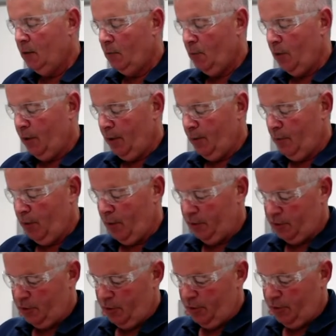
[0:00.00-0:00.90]
where
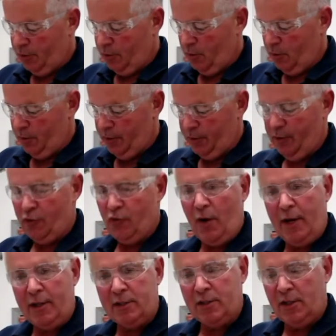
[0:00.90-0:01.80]
it's going to go into the
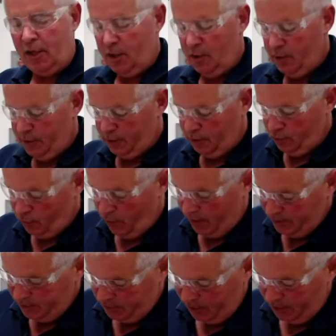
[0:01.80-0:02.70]
dry cycle. At the
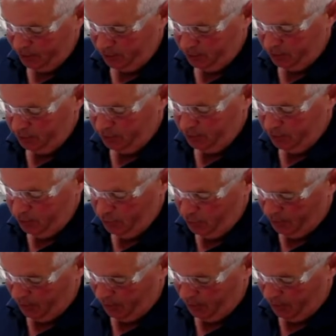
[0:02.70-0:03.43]
dry cycle, you